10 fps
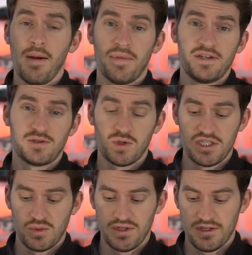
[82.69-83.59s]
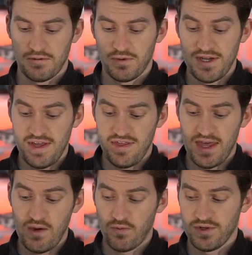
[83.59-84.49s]
but in 2023
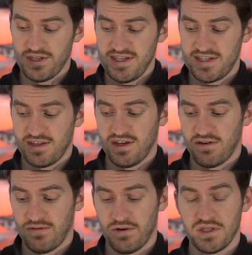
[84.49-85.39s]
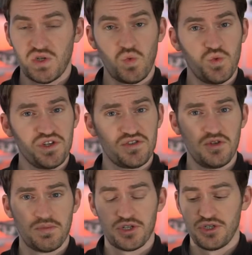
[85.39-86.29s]
they released their first real
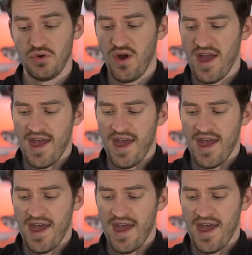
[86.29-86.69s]
super shoe,